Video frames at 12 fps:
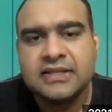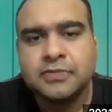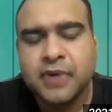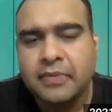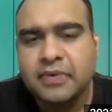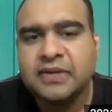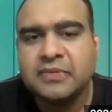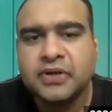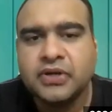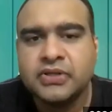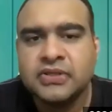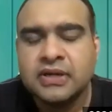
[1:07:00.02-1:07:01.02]
primarily
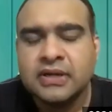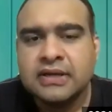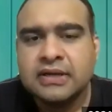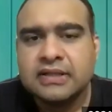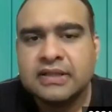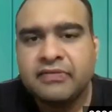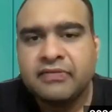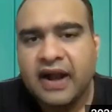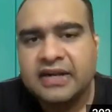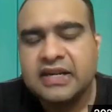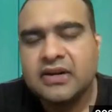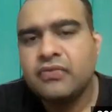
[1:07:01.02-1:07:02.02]
because the
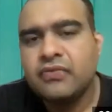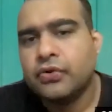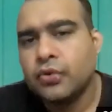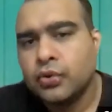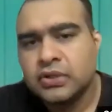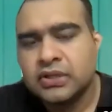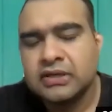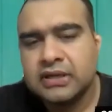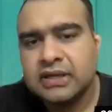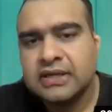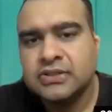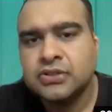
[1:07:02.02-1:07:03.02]
factor of growth
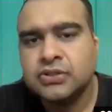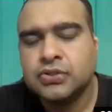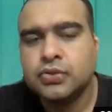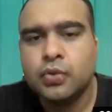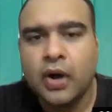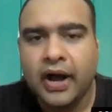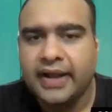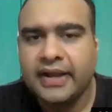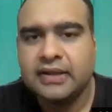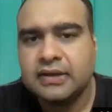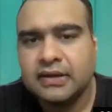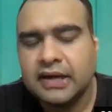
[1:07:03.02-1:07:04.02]
is too high
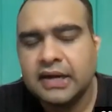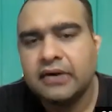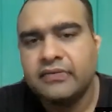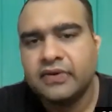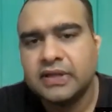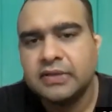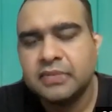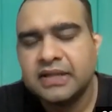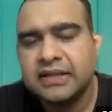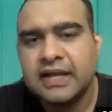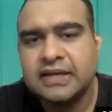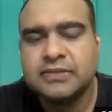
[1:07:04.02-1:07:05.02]
for them,
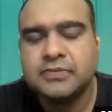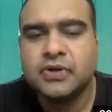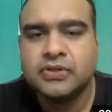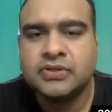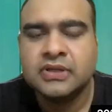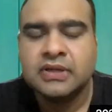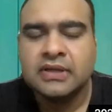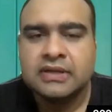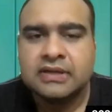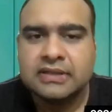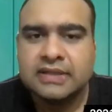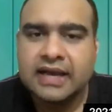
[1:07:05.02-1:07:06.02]
and that is because
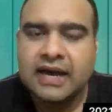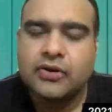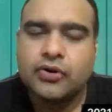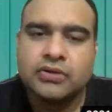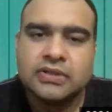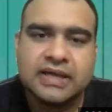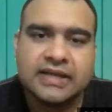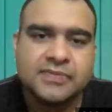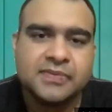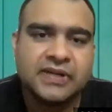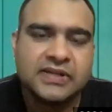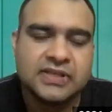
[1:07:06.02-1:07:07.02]
they are on the
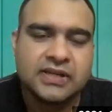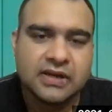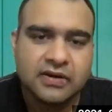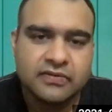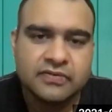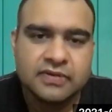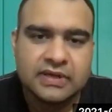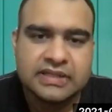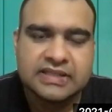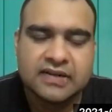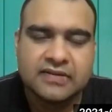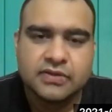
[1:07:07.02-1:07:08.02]
exponential curve
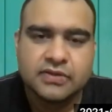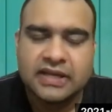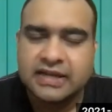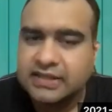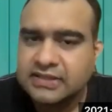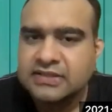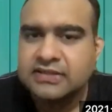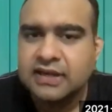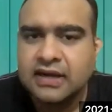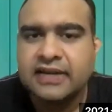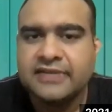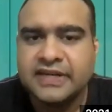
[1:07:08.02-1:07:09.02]
itself. So there is
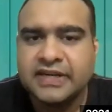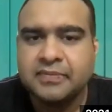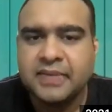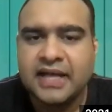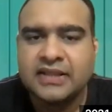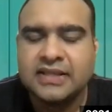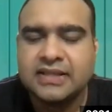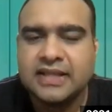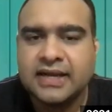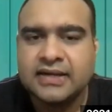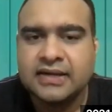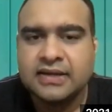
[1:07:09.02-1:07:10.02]
a definite math in
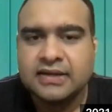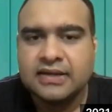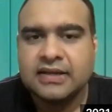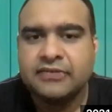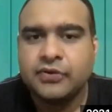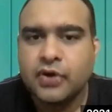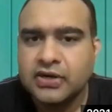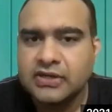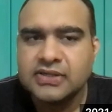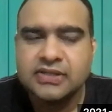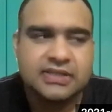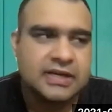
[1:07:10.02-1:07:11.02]
there. If you are
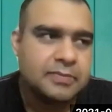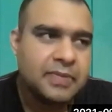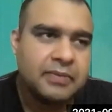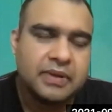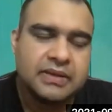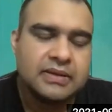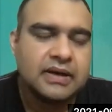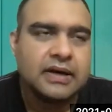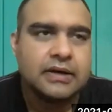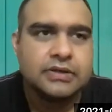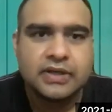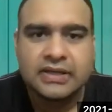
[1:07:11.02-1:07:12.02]
interested, maybe
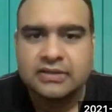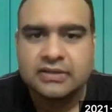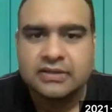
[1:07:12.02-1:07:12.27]
you can